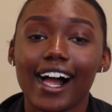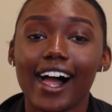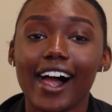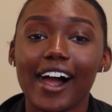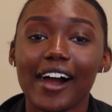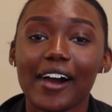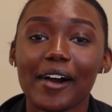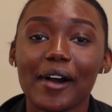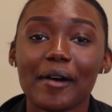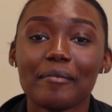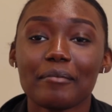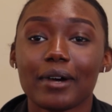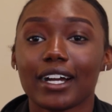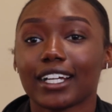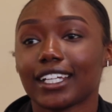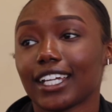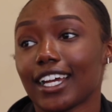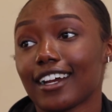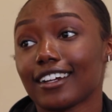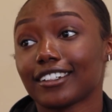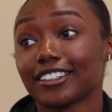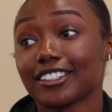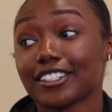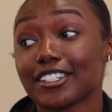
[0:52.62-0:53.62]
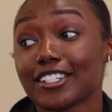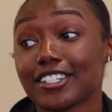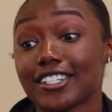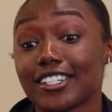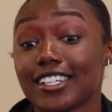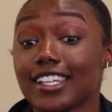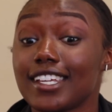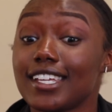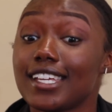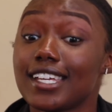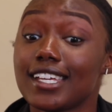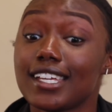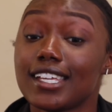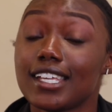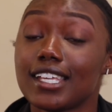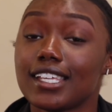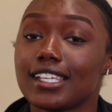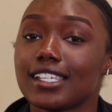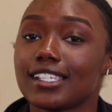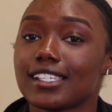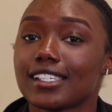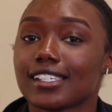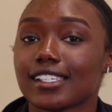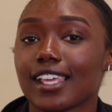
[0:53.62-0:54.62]
My character,
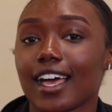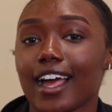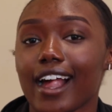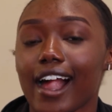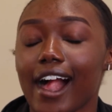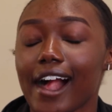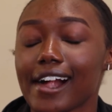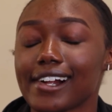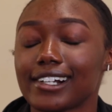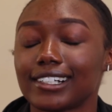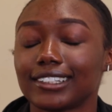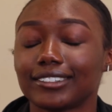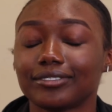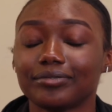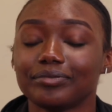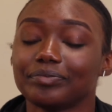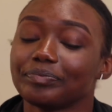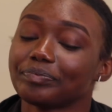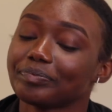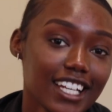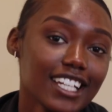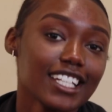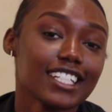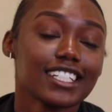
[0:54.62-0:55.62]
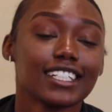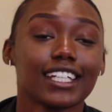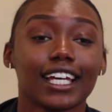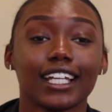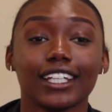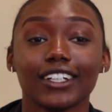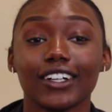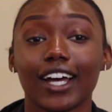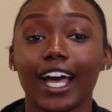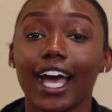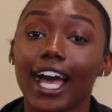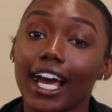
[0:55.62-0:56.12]
she got a little